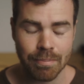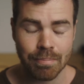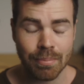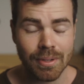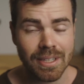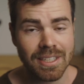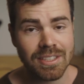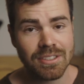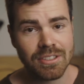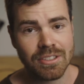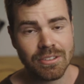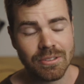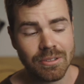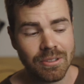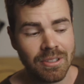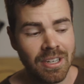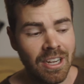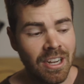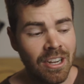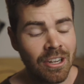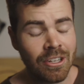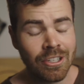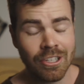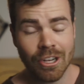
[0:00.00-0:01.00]
Please do
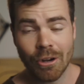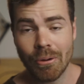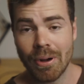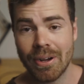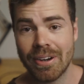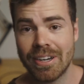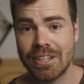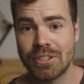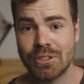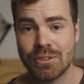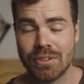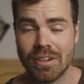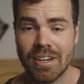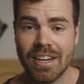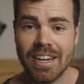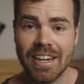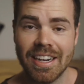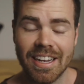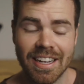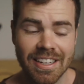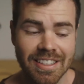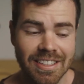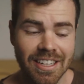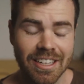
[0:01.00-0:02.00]
go out and try
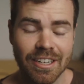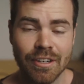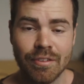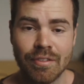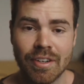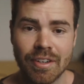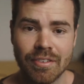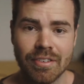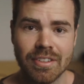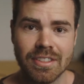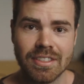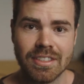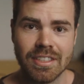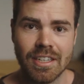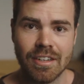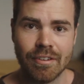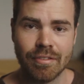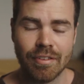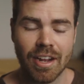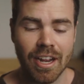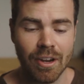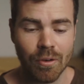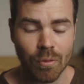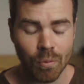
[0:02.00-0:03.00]
a ton of different
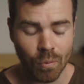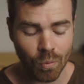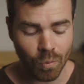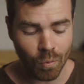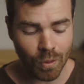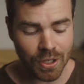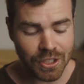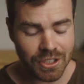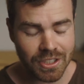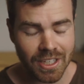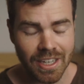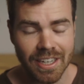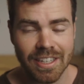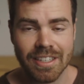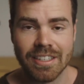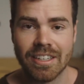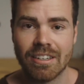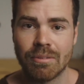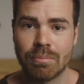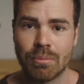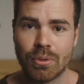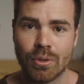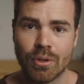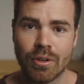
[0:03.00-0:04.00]
stuff. I wish I had
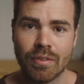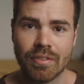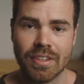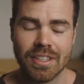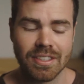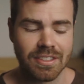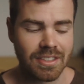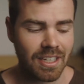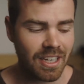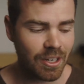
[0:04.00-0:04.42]
done more of this.